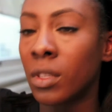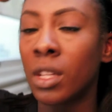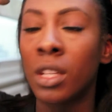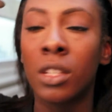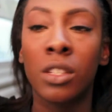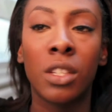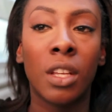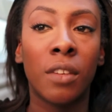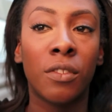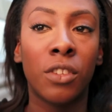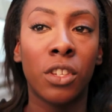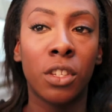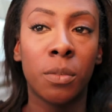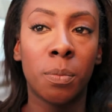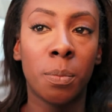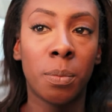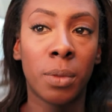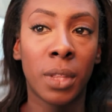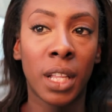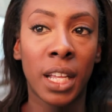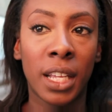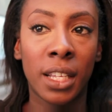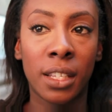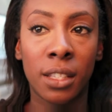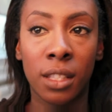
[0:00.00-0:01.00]
So I've just
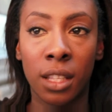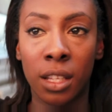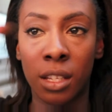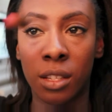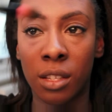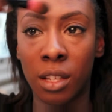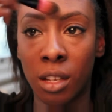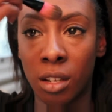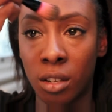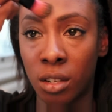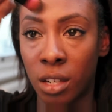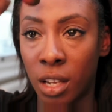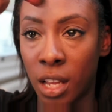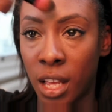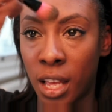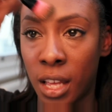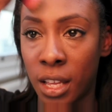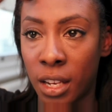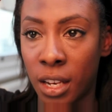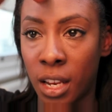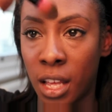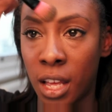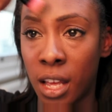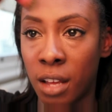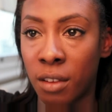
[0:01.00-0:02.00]
placed this on
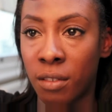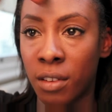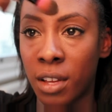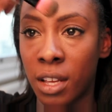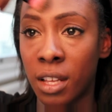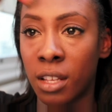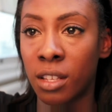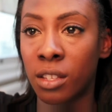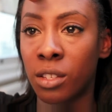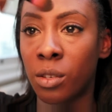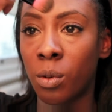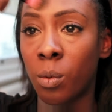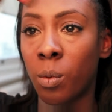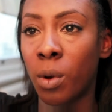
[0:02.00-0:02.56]
in areas